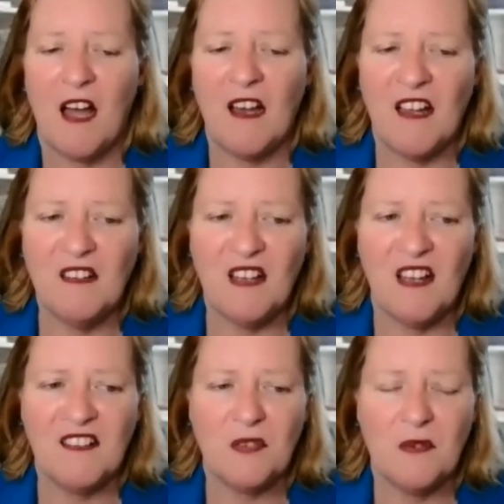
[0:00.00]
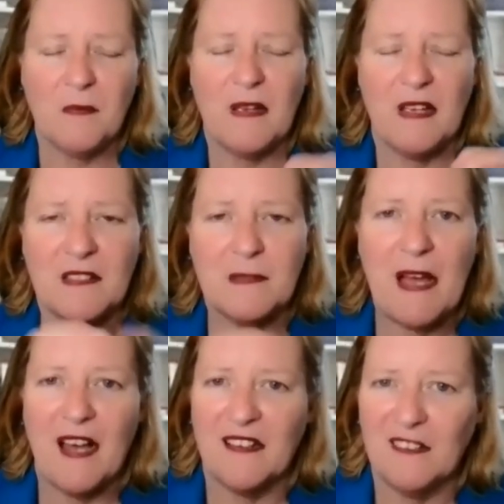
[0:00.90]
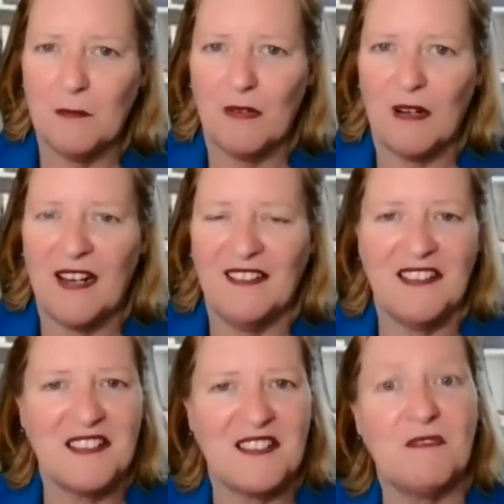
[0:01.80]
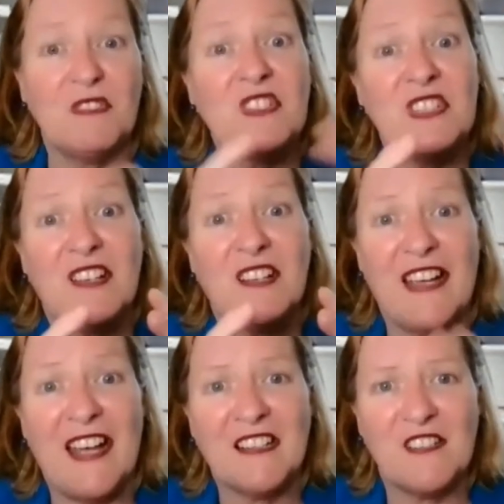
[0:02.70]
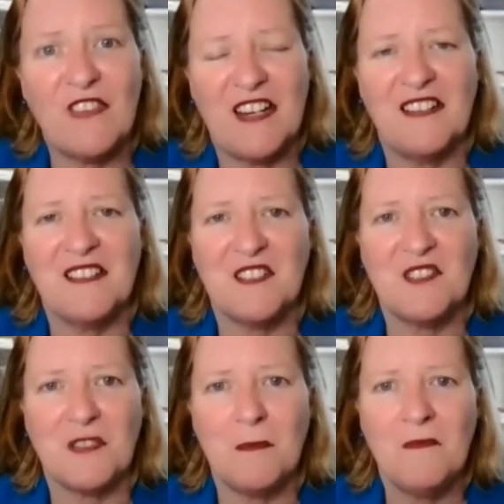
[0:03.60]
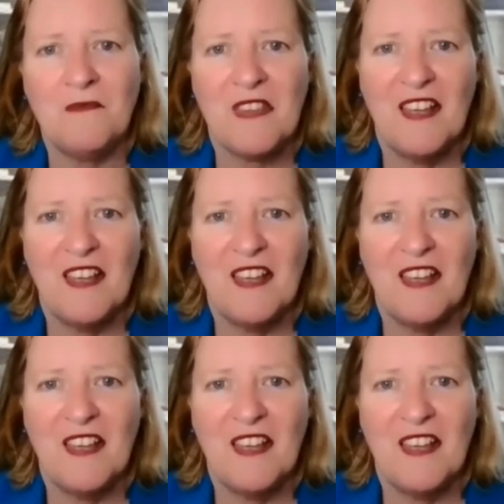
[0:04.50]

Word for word: I, I, I talk about this part in the brain that's the reticular activating system